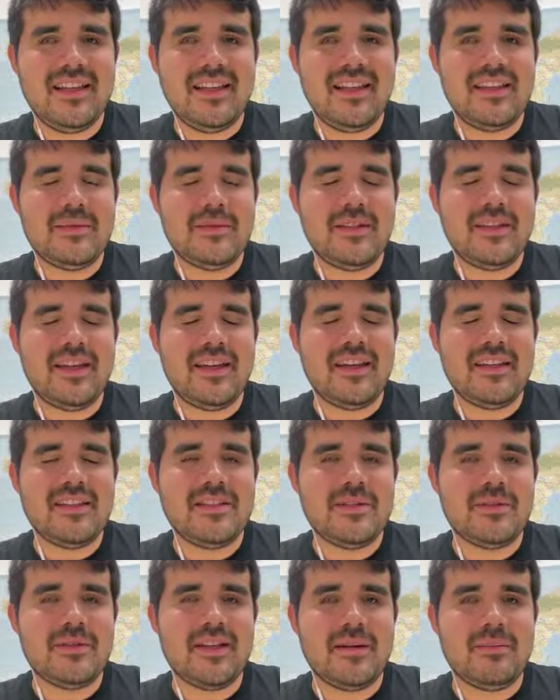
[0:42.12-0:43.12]
and then we'll get
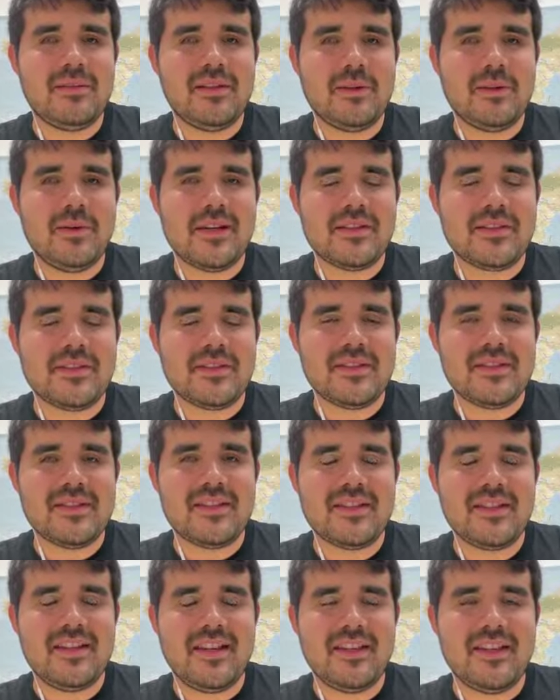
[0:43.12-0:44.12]
into a couple of
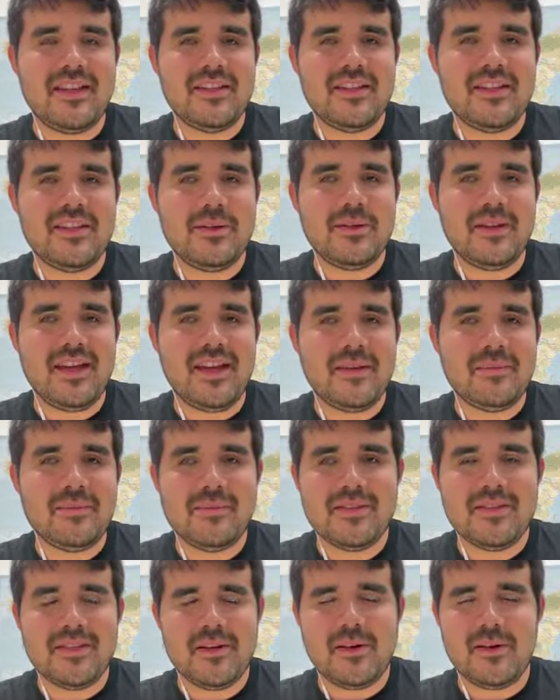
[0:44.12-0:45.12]
questions and then Q&A.
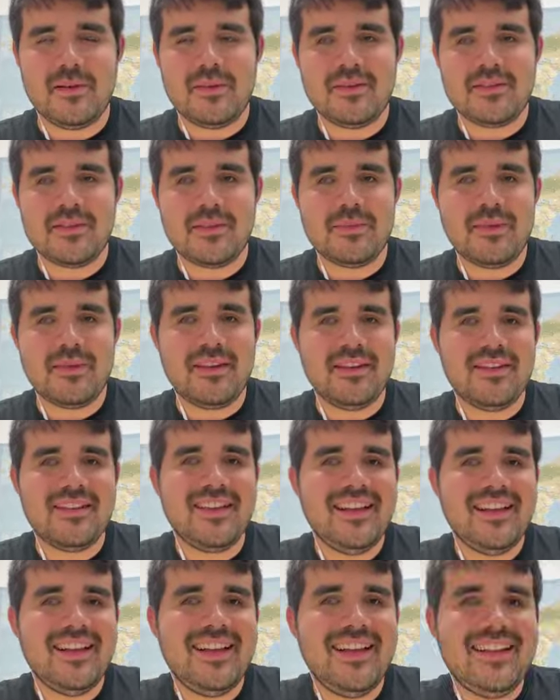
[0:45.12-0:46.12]
So it should be
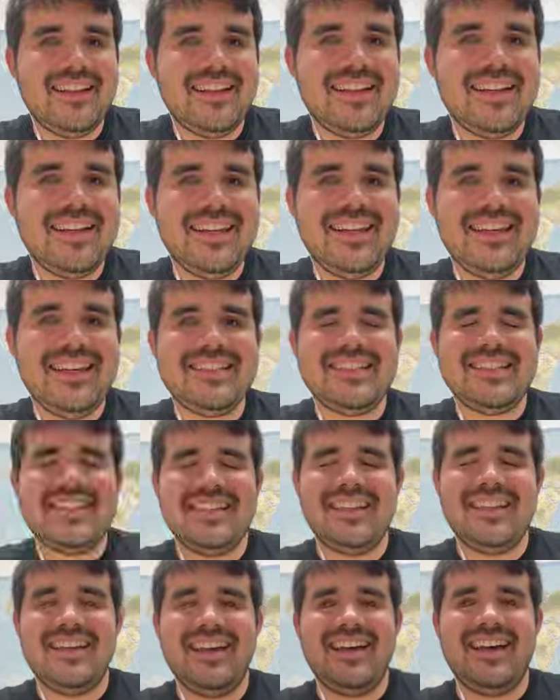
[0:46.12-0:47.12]
neat
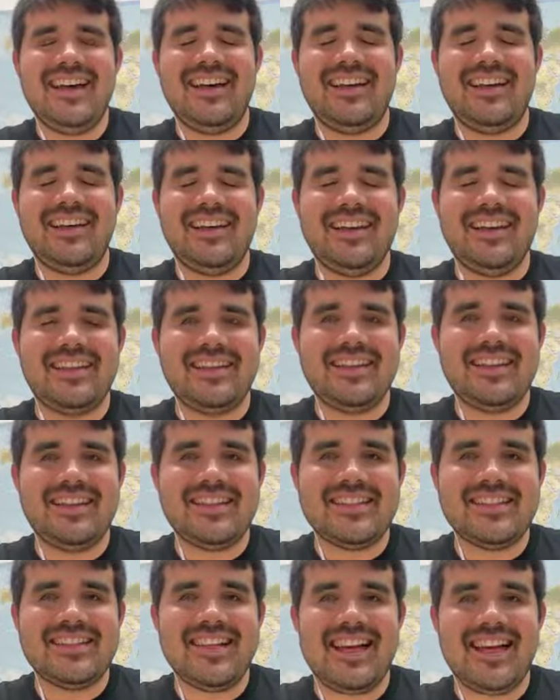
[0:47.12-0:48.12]
and
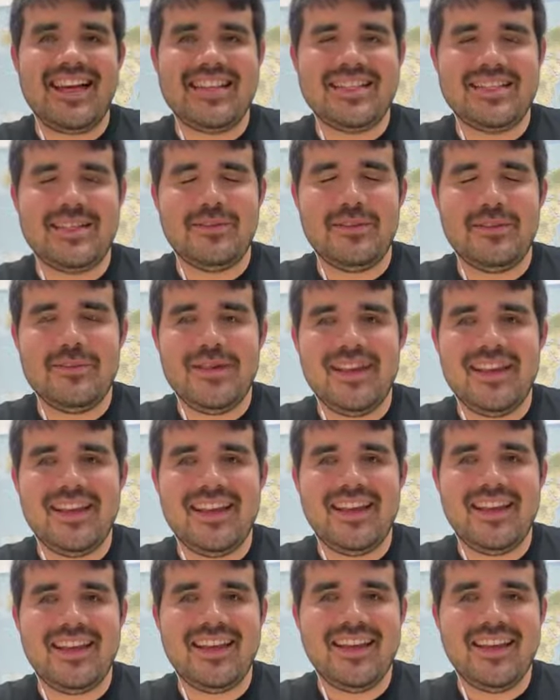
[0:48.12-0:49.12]
concise of a
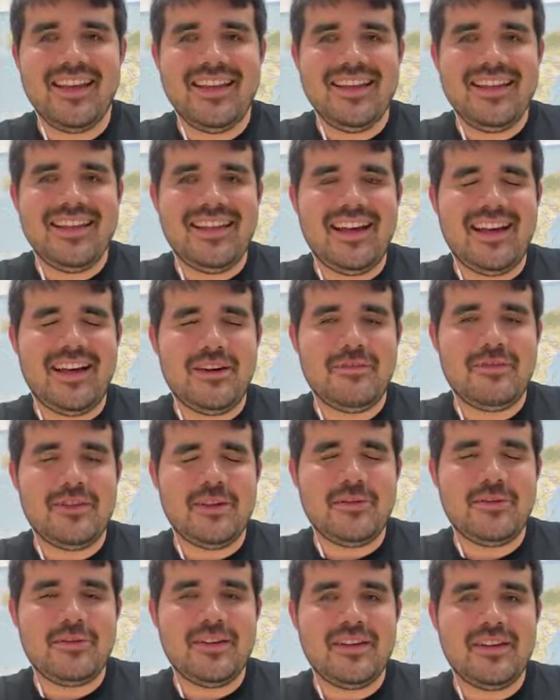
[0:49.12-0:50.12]
meeting.
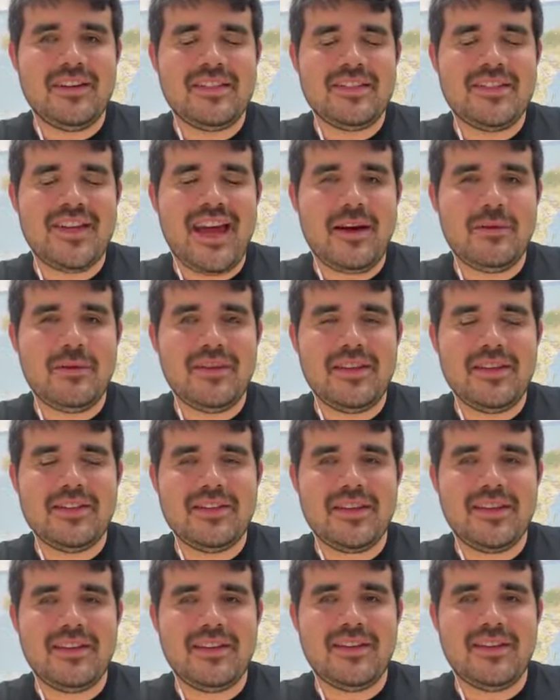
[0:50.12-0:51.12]
Feel free to chat with
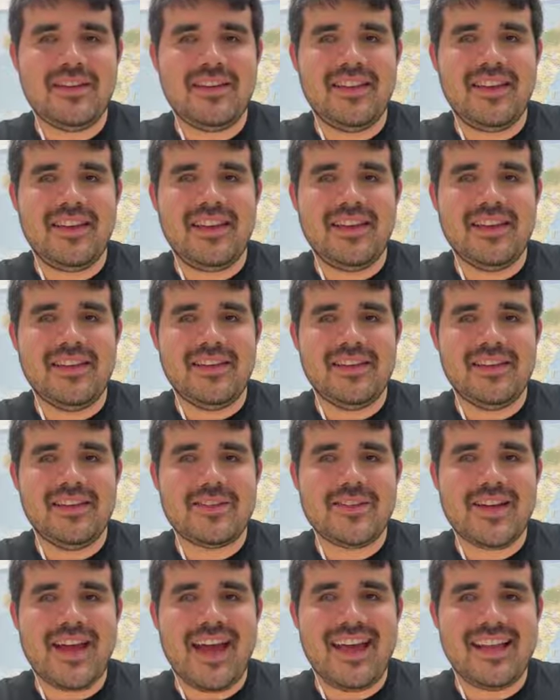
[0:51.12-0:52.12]
each other in the
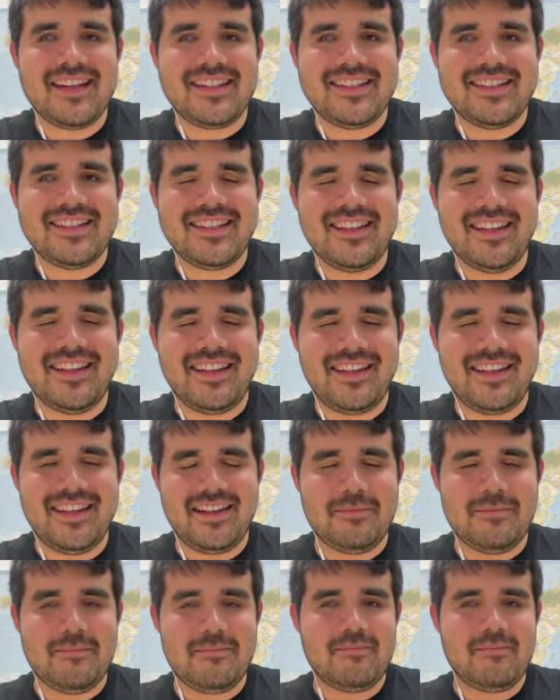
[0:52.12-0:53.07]
chat. I